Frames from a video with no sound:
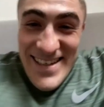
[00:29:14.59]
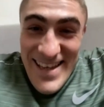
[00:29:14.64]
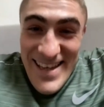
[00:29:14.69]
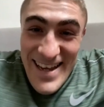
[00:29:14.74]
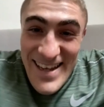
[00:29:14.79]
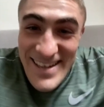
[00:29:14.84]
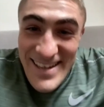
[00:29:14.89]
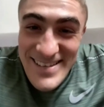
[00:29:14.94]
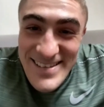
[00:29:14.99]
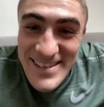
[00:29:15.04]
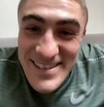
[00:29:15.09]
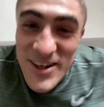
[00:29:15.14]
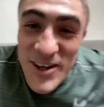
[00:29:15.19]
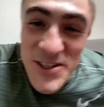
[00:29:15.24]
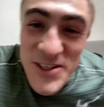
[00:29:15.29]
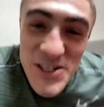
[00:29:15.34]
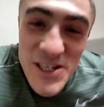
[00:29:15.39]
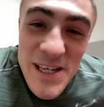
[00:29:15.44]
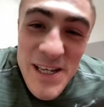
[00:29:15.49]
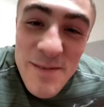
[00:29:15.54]
Yeah, they're
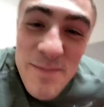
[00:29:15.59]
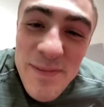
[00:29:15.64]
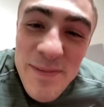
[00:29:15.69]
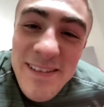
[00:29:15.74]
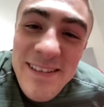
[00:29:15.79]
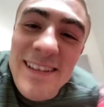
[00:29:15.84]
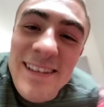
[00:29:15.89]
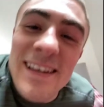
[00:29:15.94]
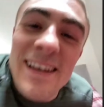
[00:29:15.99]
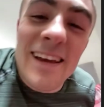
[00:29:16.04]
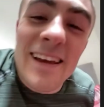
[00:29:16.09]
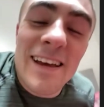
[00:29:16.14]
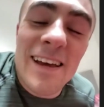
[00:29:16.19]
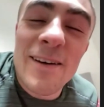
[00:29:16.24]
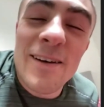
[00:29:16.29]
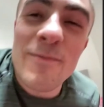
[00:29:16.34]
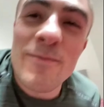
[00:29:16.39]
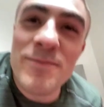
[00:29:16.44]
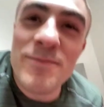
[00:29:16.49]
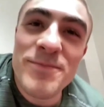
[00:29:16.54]
not cheap.
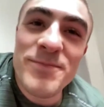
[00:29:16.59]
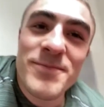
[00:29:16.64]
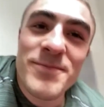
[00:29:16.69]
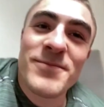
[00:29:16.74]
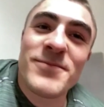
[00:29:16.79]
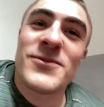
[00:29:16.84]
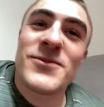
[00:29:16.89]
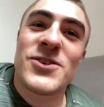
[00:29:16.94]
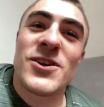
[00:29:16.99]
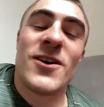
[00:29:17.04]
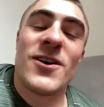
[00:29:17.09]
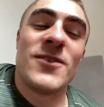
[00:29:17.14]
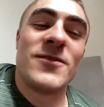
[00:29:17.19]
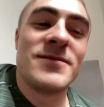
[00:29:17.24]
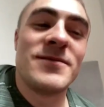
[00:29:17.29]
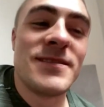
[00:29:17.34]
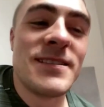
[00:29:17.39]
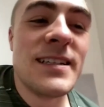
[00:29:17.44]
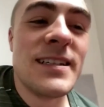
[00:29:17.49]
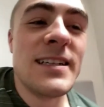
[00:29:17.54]
So
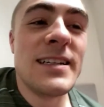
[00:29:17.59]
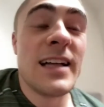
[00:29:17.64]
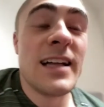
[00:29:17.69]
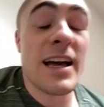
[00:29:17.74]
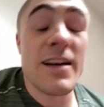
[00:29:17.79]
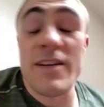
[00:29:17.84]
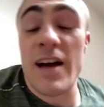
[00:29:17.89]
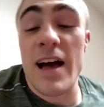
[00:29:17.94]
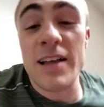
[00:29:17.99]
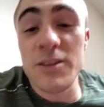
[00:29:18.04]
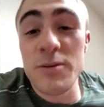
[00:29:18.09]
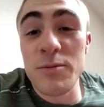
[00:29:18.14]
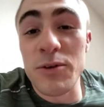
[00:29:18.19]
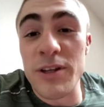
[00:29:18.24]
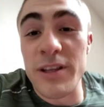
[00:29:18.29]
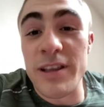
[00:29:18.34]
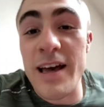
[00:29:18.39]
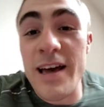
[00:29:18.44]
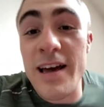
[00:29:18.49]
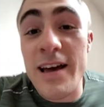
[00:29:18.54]
if I had the
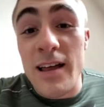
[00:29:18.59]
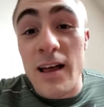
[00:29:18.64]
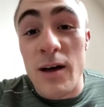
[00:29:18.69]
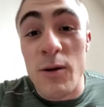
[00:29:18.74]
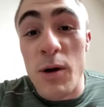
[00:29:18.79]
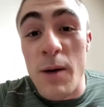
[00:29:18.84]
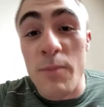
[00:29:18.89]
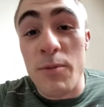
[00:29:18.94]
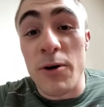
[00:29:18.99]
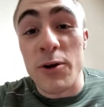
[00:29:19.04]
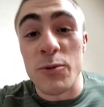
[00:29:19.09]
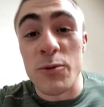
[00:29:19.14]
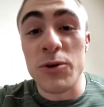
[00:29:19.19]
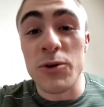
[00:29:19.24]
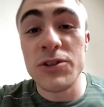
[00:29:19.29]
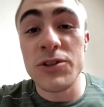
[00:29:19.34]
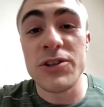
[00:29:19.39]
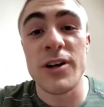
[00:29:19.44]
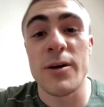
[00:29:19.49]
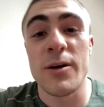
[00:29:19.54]
money there, I probably
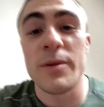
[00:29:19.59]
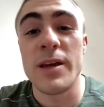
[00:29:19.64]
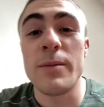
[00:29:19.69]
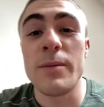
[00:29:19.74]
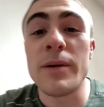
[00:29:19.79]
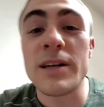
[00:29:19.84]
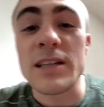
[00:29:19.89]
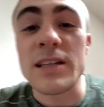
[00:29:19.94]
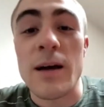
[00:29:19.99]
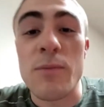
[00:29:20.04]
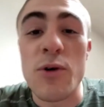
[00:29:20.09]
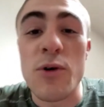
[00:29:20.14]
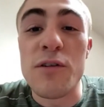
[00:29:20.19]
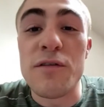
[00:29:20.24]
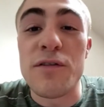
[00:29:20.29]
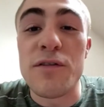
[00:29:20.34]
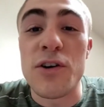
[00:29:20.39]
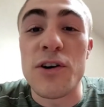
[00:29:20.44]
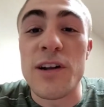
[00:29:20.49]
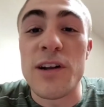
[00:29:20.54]
would. Do you know what I mean? Because I'm all
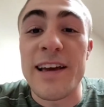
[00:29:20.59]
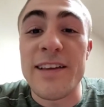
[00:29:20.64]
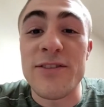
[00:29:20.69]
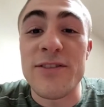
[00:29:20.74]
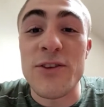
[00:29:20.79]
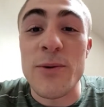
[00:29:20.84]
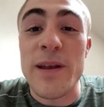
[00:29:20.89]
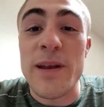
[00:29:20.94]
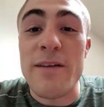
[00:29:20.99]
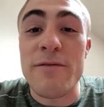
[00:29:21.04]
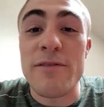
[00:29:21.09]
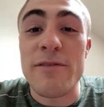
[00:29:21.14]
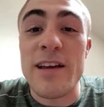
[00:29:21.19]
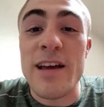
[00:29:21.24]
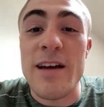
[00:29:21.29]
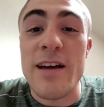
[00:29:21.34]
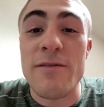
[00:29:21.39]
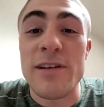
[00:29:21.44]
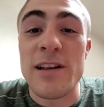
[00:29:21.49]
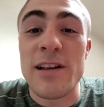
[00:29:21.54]
for like doing
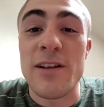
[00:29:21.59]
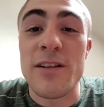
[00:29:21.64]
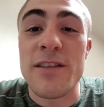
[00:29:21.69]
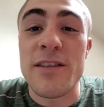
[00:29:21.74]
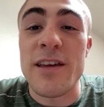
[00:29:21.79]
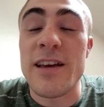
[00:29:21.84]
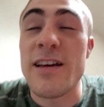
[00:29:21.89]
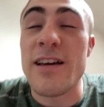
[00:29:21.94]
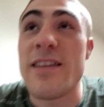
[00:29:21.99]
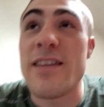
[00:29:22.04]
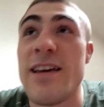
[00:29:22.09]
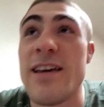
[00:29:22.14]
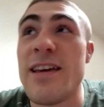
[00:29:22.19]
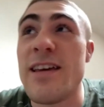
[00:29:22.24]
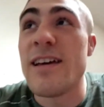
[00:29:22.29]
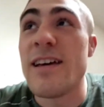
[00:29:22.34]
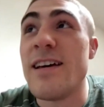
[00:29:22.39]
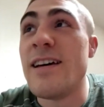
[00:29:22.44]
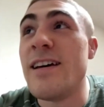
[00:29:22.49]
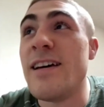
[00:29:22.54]
every little thing. I think
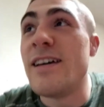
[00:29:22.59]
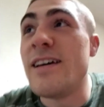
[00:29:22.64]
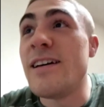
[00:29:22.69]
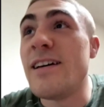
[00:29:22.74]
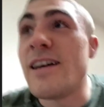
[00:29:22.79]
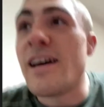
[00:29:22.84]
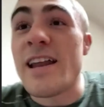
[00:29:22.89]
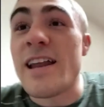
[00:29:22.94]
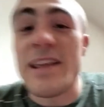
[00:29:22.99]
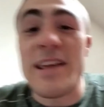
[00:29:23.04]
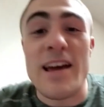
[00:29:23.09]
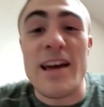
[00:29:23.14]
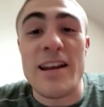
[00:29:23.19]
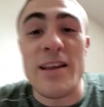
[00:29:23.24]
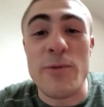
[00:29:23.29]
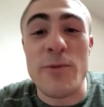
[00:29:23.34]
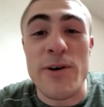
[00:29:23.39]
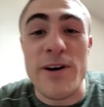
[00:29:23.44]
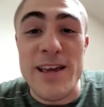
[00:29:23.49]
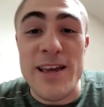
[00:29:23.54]

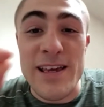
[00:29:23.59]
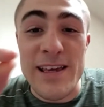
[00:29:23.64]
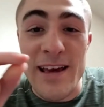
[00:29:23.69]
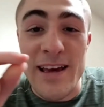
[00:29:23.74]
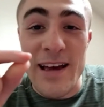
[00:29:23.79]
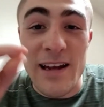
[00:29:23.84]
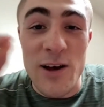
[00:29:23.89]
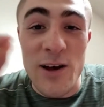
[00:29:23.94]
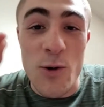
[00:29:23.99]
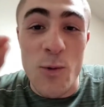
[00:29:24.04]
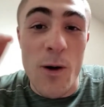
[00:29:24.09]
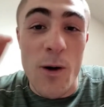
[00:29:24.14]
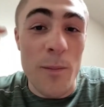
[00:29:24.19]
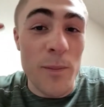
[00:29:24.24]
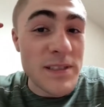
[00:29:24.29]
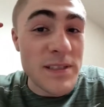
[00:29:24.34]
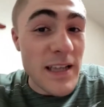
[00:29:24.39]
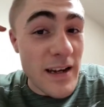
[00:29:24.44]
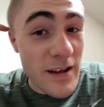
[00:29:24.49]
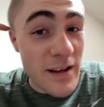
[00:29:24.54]
anywhere you can get a little
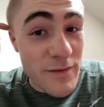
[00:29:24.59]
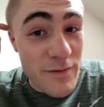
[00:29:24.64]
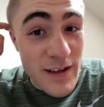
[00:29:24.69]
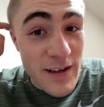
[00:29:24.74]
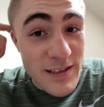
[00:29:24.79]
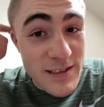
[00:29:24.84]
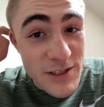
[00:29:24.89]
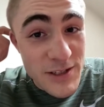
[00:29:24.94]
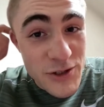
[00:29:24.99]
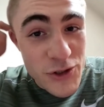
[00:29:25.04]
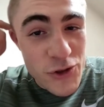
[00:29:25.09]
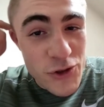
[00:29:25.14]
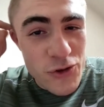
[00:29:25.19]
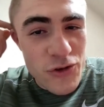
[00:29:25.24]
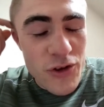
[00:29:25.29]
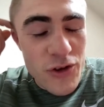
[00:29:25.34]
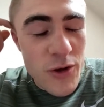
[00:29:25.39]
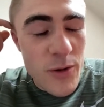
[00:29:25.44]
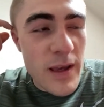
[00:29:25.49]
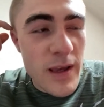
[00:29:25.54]
1% advantage, you should
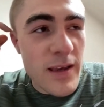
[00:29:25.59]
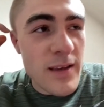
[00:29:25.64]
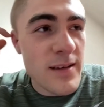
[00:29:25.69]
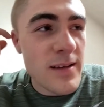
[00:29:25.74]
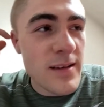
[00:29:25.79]
do it.